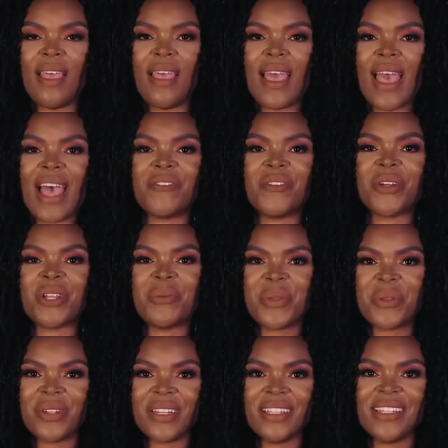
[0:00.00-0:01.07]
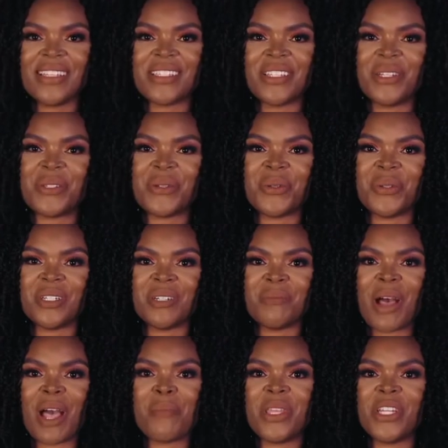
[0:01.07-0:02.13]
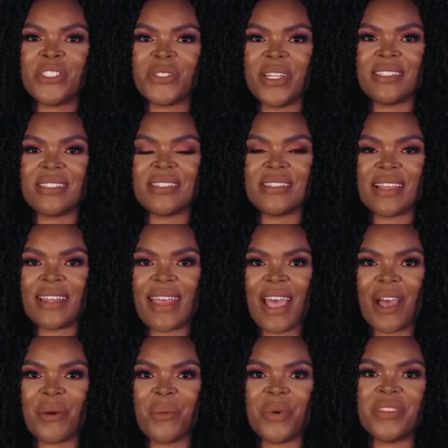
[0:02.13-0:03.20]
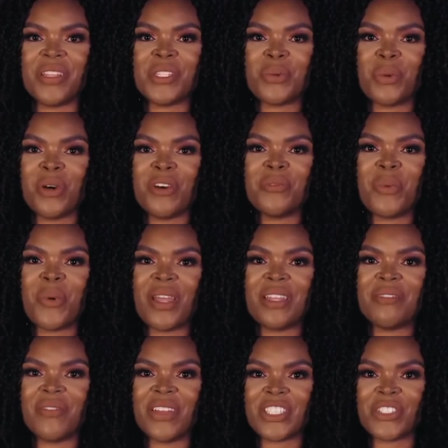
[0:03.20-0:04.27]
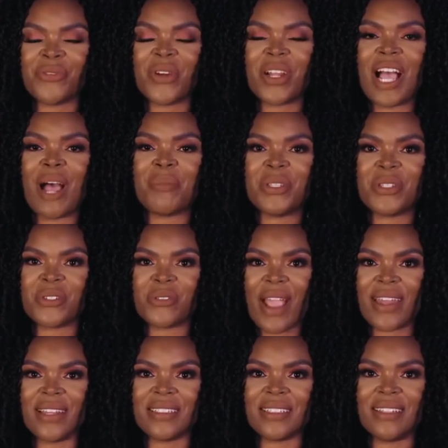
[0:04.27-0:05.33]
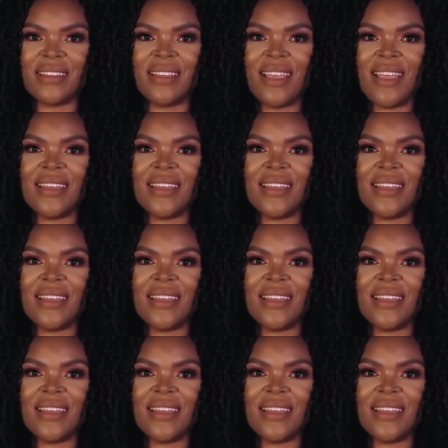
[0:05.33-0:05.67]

After a community listening tour, my administration set out with a 12-point Vision for Compton strategy